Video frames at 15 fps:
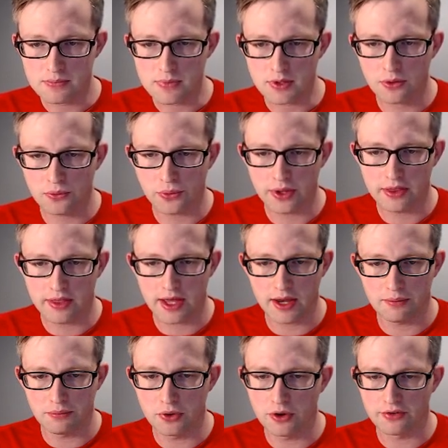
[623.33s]
We then
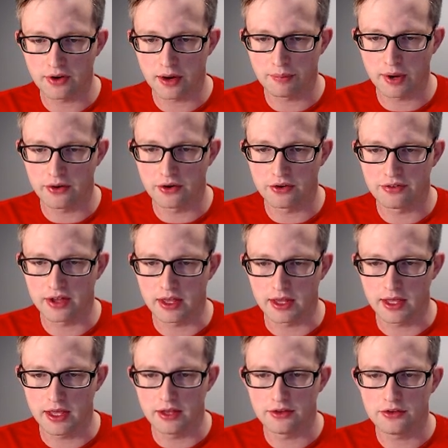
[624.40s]
move our pyruvate
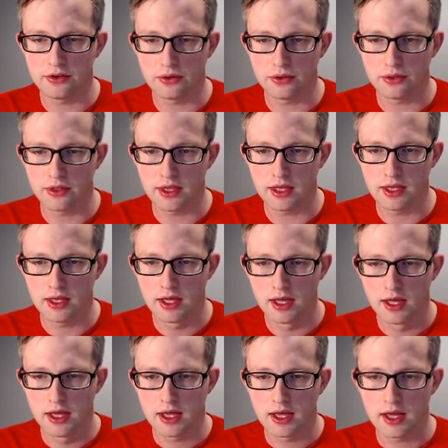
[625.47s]
into the
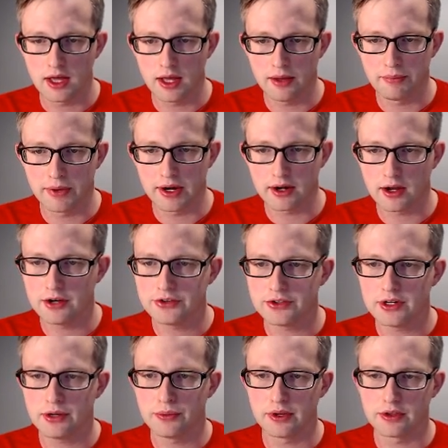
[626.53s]
mitochondria
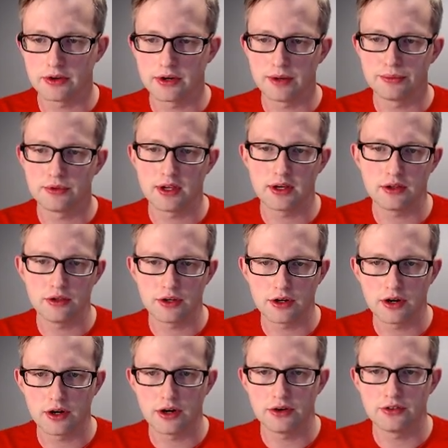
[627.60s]
where the Krebs cycle
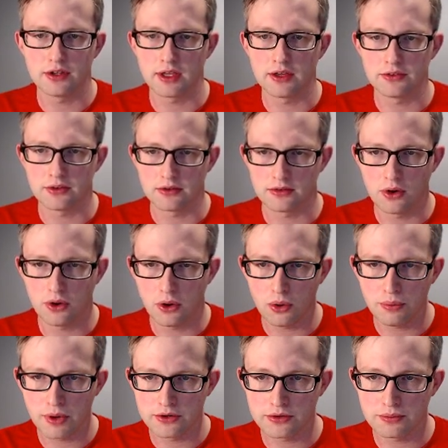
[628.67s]
occurs. It gives us a whole
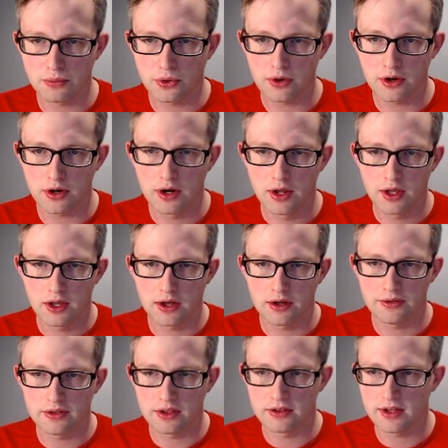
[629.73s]
bunch more of
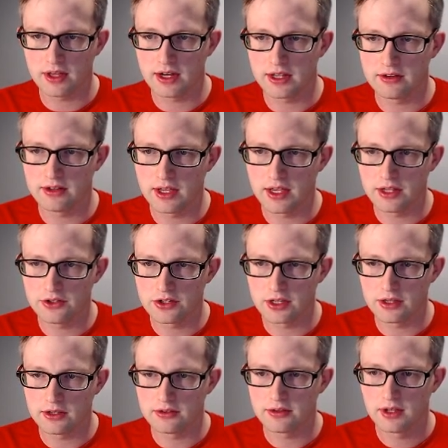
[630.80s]
these NADHs.